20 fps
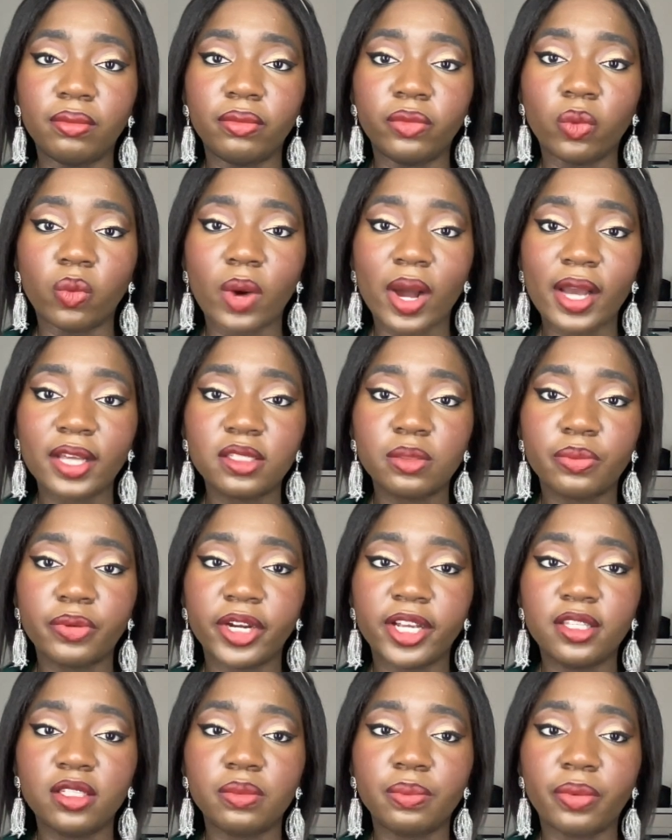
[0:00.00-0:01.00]
wax
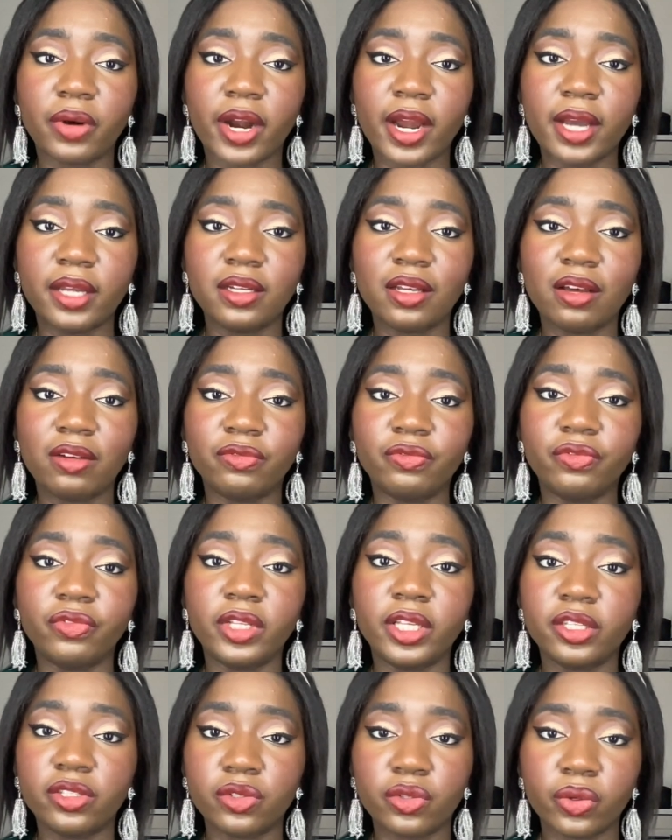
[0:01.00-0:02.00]
print brand
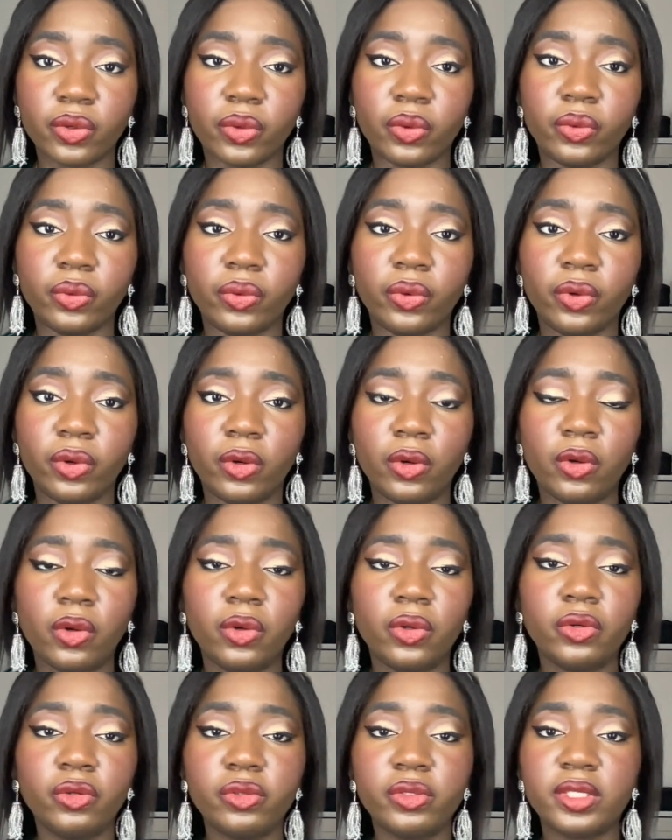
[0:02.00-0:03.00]
Vlisco,
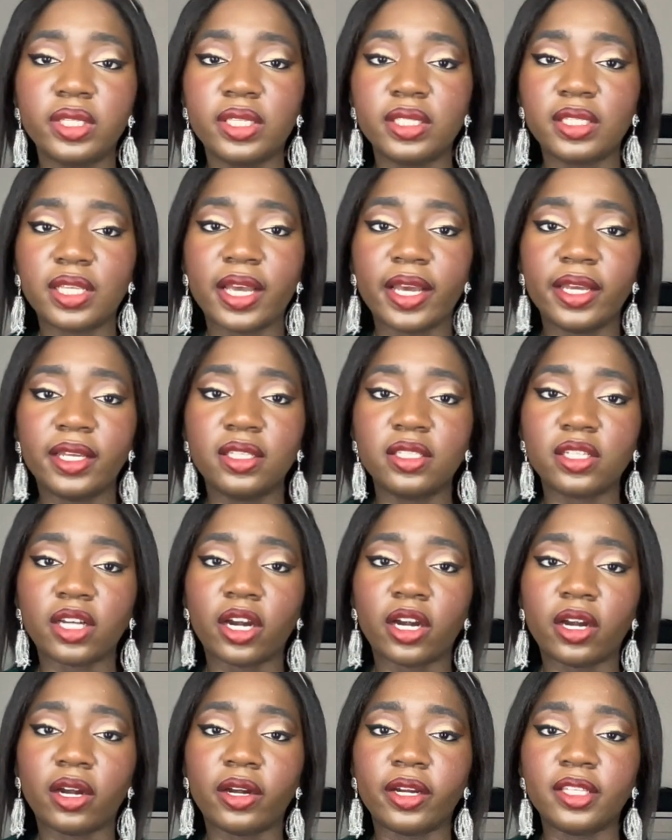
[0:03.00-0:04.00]
whose designs
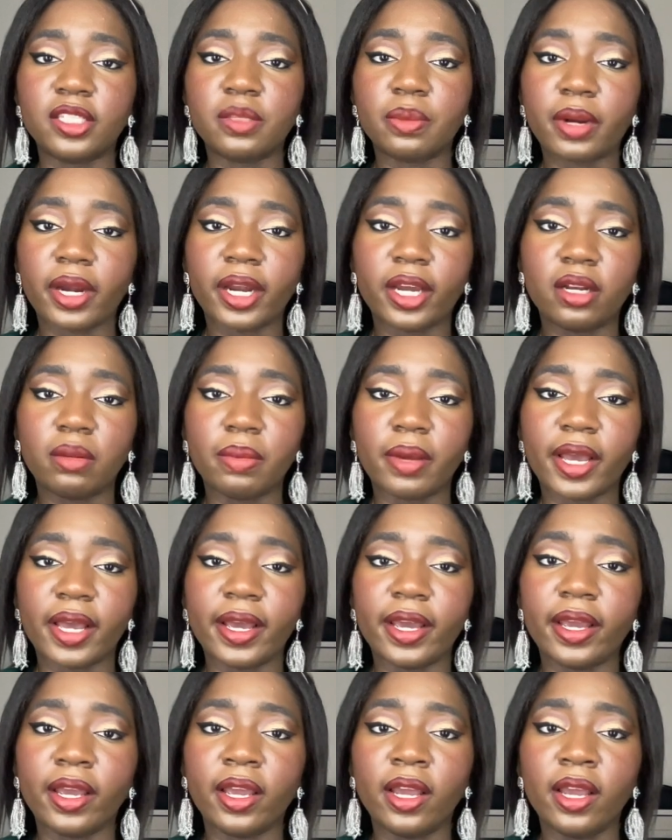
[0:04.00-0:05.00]
are inspired
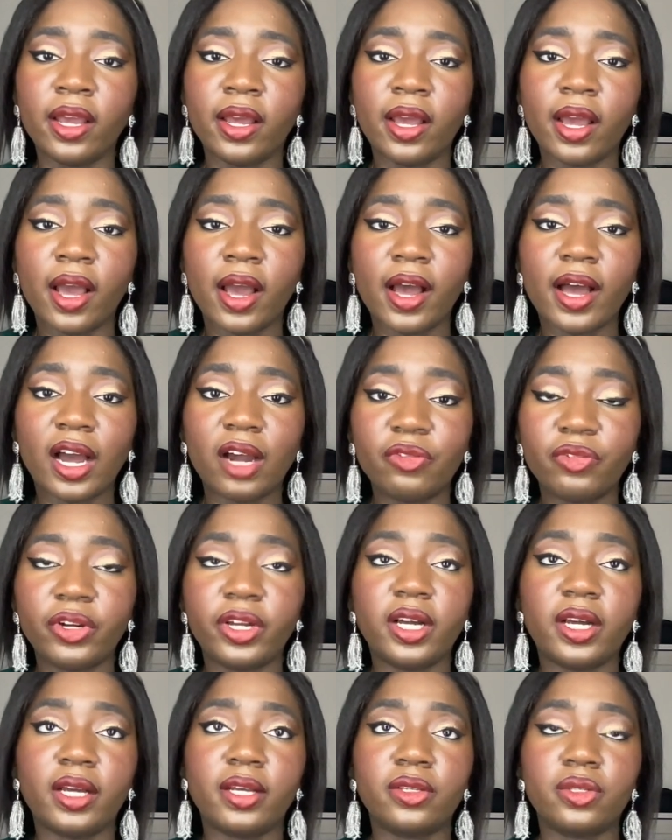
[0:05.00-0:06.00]
by
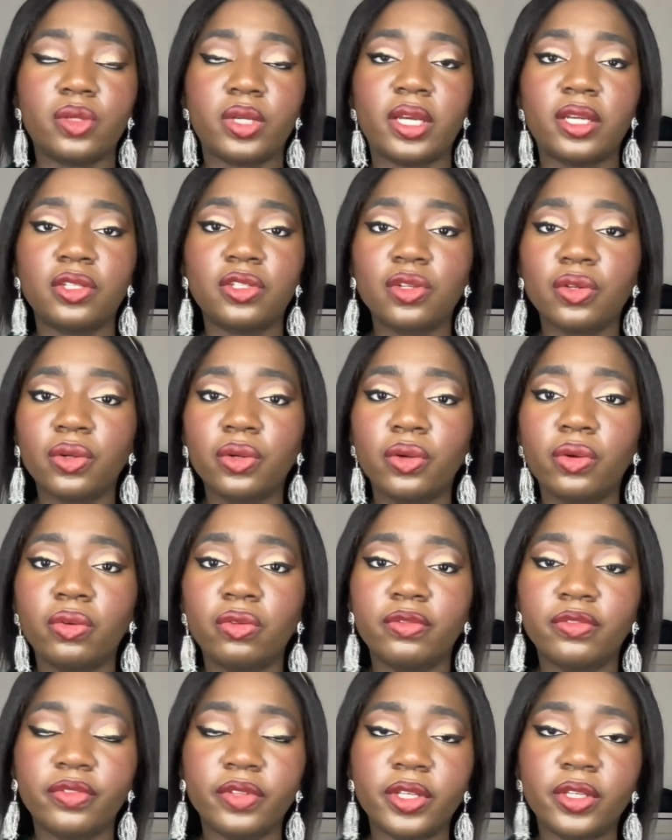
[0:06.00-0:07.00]
Africa. So as you know,
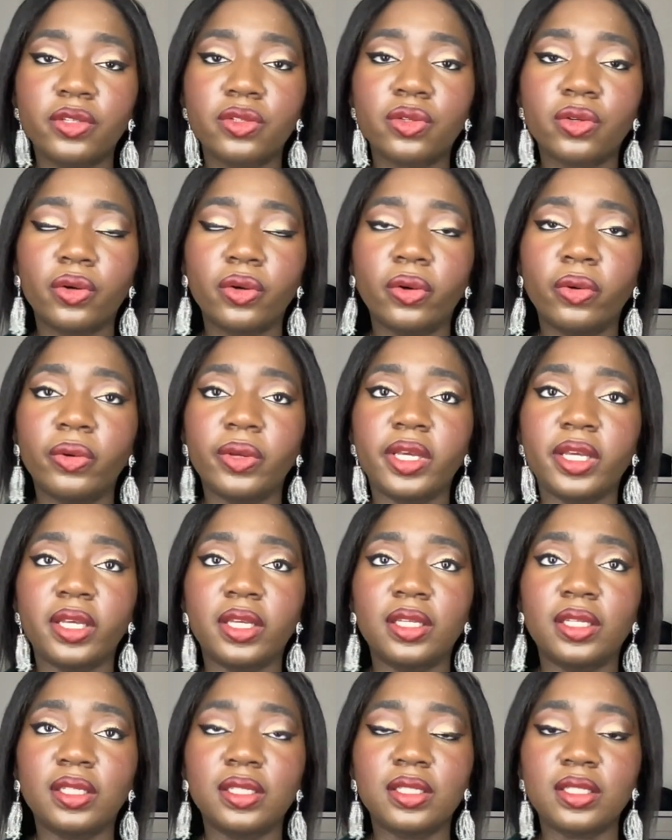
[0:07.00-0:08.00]
Vlisco
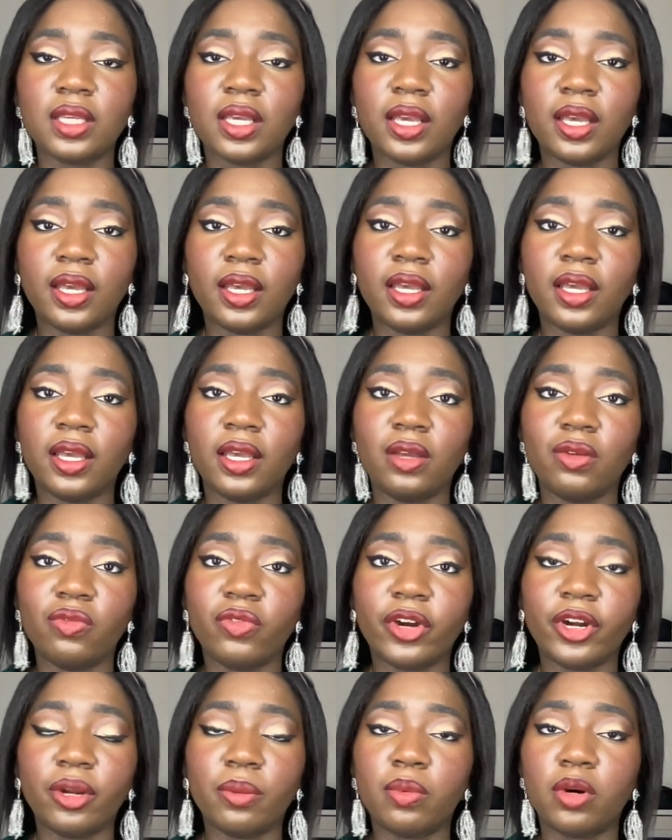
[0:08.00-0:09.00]
is a
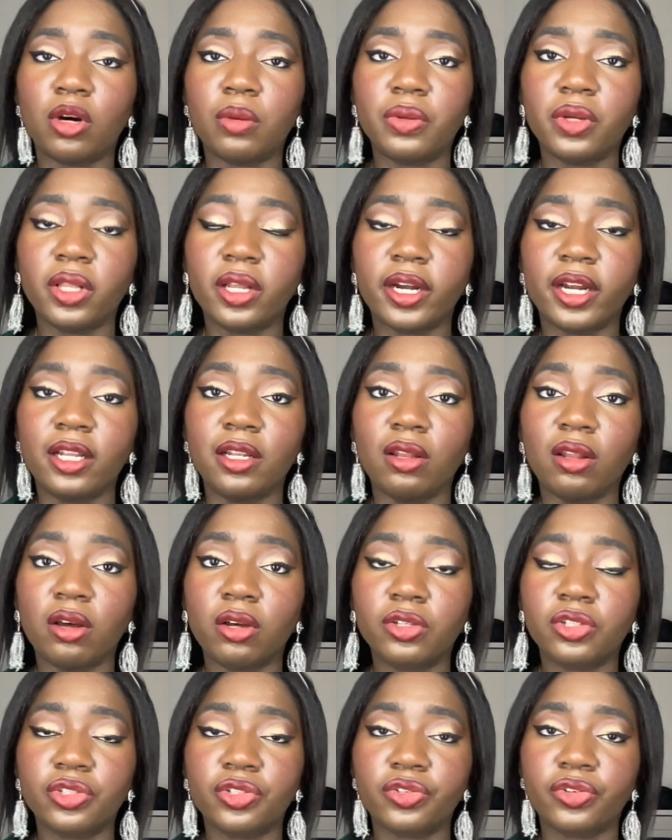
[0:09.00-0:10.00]
very popular and
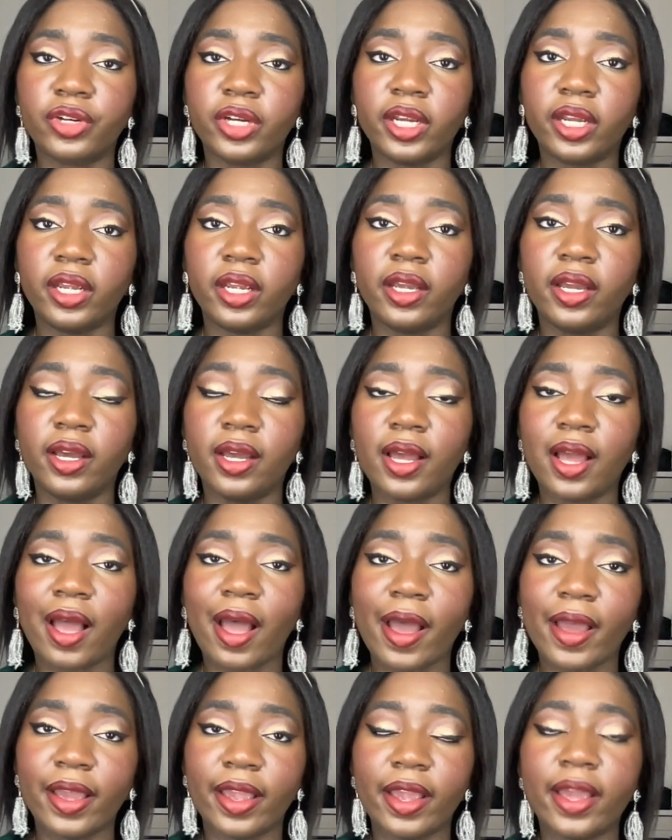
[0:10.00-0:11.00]
luxury
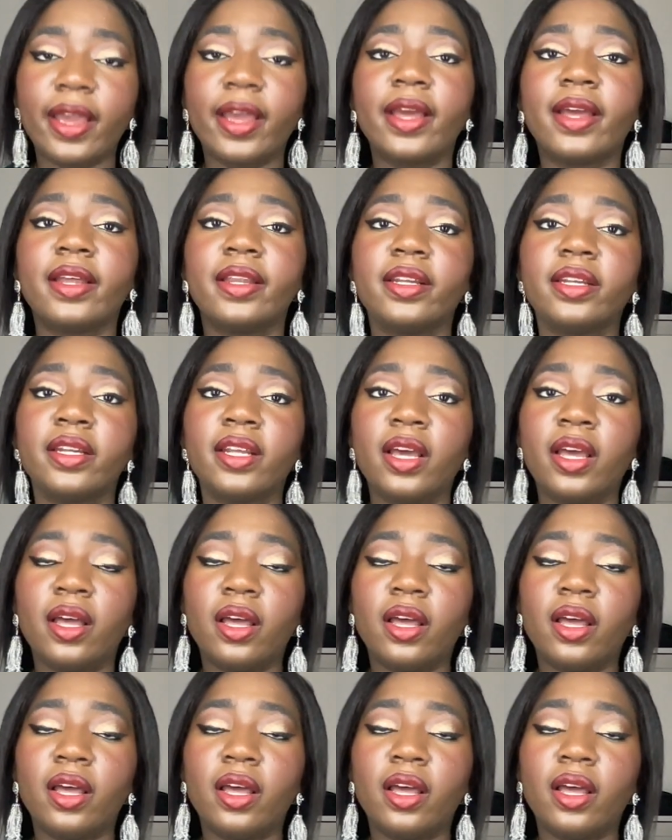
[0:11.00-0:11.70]
high-end